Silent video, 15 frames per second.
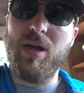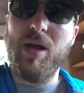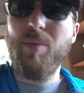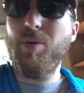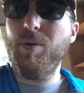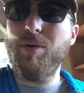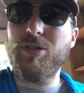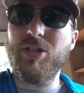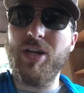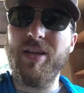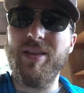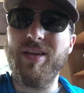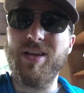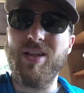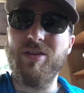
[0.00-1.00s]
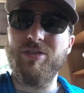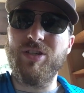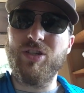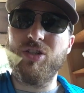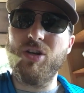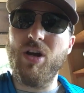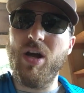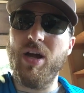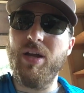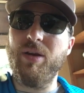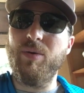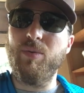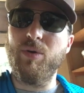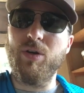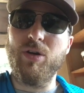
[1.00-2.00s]
and pretty much any of the colors I tried
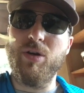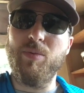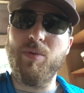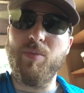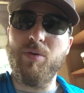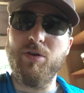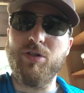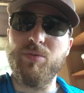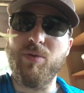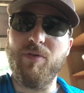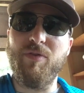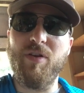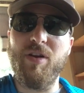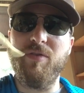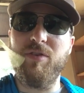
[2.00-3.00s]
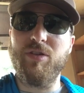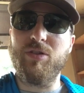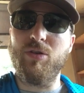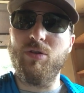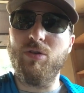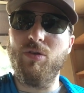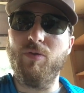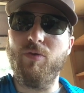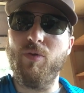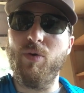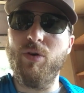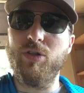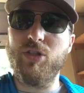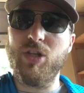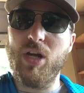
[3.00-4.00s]
were good, but perch is my favorite, so a little
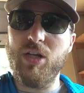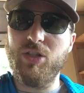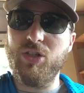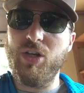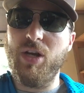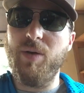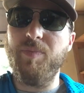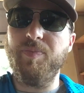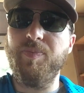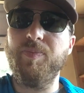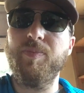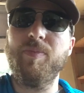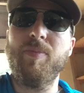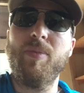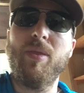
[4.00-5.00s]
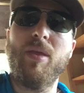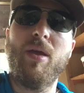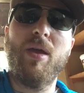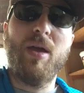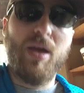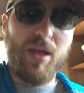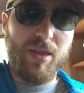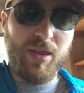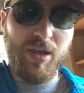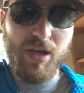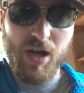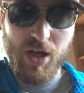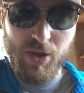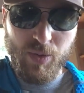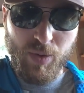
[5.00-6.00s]
4-inch shad shape. And then the
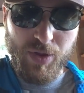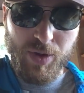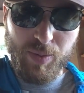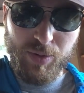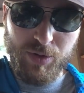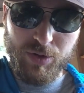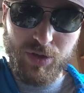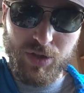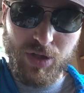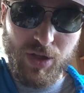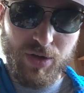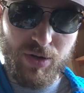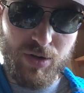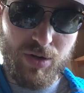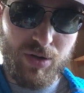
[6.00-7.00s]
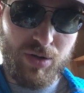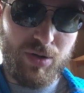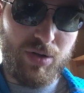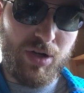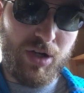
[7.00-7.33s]
other one that produced another